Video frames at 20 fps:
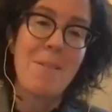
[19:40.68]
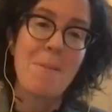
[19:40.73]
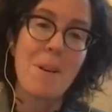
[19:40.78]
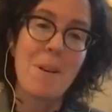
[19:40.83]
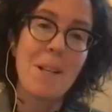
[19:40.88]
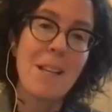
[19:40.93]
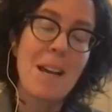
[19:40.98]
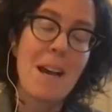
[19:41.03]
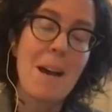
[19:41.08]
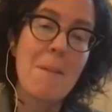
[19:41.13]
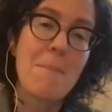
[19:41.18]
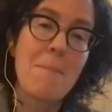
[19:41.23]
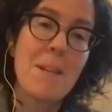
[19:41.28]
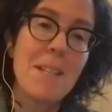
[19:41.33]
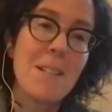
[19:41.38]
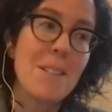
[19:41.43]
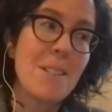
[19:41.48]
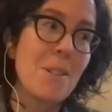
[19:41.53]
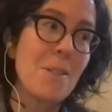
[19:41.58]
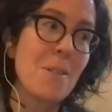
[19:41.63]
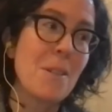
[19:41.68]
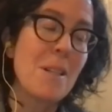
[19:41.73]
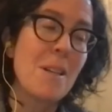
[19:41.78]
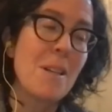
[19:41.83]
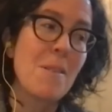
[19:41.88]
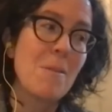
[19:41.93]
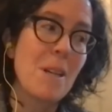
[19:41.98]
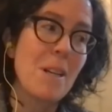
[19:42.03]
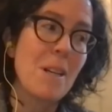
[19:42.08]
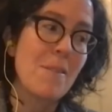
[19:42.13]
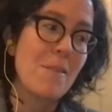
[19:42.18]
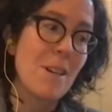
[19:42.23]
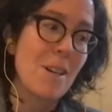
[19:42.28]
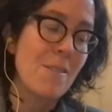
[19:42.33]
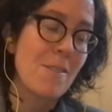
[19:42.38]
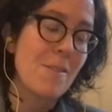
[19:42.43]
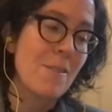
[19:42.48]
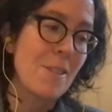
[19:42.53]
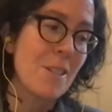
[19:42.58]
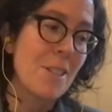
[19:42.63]
Well, in one of
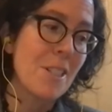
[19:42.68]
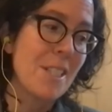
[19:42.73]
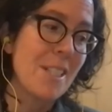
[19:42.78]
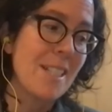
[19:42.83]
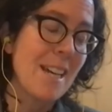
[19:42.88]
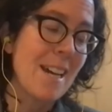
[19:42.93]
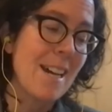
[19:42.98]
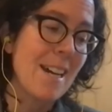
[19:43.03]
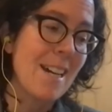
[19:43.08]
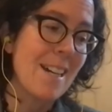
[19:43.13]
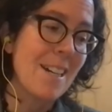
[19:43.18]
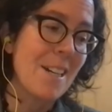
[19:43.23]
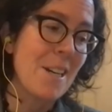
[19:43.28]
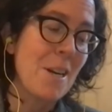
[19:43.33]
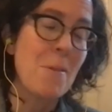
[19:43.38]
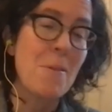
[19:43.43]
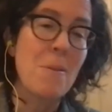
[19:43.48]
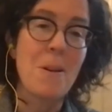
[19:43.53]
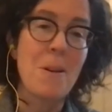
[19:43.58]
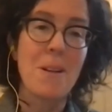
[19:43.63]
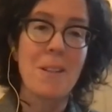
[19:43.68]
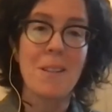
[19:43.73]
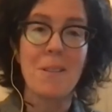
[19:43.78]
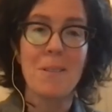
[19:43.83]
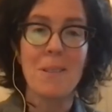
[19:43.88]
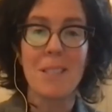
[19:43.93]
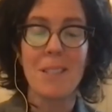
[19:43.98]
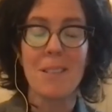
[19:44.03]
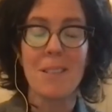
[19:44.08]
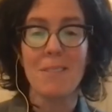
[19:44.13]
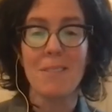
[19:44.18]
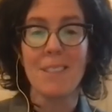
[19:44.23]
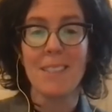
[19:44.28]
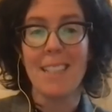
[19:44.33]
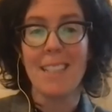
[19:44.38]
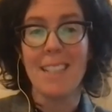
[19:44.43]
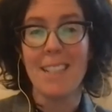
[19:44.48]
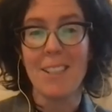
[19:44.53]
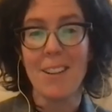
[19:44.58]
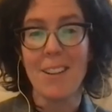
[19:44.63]
our first cohort, there was a
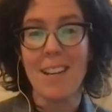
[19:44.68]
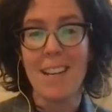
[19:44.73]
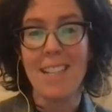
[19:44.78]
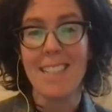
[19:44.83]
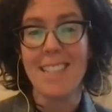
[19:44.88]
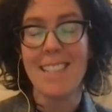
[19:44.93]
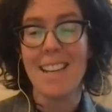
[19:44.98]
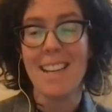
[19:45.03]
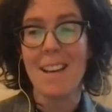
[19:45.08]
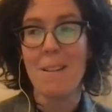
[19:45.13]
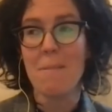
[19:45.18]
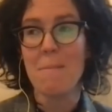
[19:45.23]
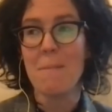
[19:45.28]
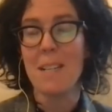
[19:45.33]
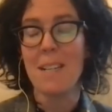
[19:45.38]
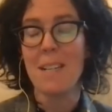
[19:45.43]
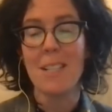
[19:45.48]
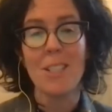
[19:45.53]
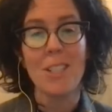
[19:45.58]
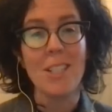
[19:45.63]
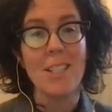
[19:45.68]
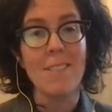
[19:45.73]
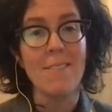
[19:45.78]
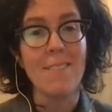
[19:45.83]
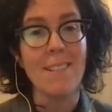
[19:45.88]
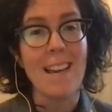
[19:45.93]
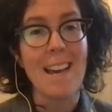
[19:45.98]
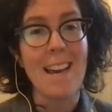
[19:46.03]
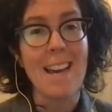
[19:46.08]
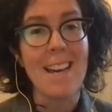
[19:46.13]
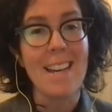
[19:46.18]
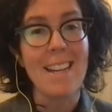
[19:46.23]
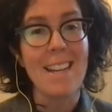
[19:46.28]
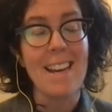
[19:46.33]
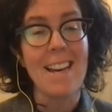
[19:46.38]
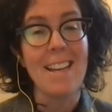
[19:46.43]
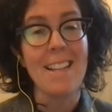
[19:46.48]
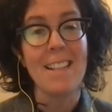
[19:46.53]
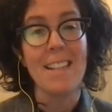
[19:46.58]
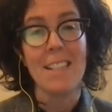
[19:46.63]
really great initiative led
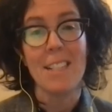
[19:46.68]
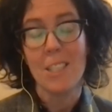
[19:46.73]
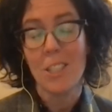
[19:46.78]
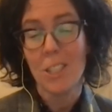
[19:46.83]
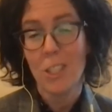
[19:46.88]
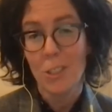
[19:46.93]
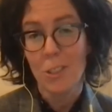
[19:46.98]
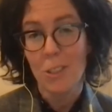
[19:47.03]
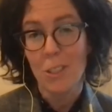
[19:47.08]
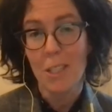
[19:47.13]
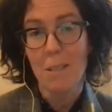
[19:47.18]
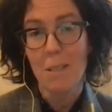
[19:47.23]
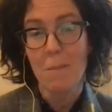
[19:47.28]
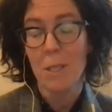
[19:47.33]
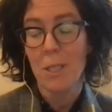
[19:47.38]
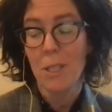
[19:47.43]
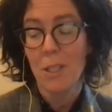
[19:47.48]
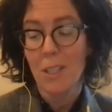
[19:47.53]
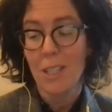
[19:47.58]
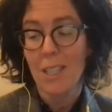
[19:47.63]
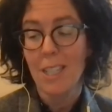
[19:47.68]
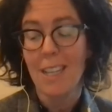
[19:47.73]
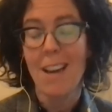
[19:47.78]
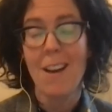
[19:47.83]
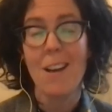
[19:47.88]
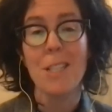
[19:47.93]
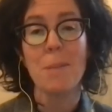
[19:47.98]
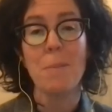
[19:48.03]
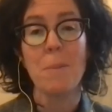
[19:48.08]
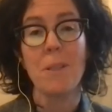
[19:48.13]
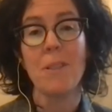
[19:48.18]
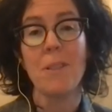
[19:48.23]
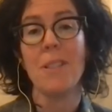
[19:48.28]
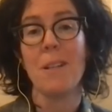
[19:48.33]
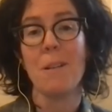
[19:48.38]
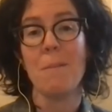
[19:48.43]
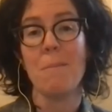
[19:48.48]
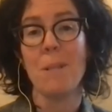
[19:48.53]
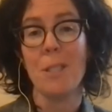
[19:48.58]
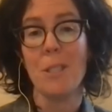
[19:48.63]
at a children and maternity hospital
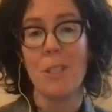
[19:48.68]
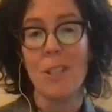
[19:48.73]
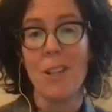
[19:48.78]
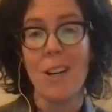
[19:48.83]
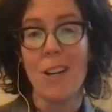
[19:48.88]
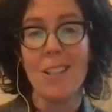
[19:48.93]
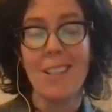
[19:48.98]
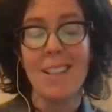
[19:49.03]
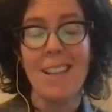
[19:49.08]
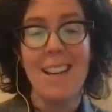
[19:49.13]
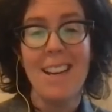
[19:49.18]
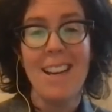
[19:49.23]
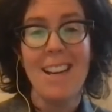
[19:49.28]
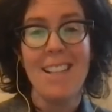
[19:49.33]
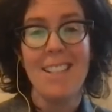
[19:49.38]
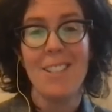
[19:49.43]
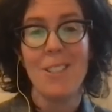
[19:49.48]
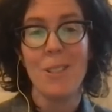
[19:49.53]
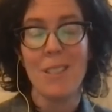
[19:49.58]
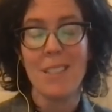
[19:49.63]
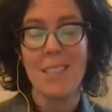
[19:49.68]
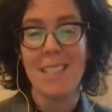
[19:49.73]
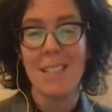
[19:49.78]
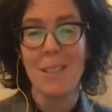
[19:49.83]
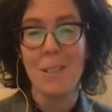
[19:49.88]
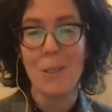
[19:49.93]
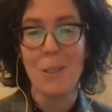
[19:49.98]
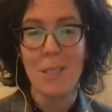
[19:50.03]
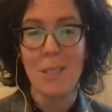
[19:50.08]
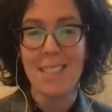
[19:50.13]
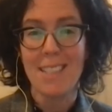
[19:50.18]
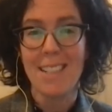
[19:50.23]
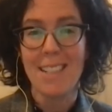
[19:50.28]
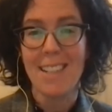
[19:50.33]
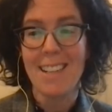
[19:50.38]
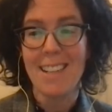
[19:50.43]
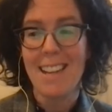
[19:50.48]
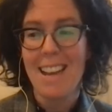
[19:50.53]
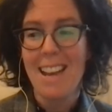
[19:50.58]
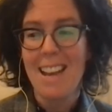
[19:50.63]
here in Montreal,
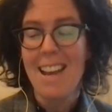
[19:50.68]
Saint-Justin,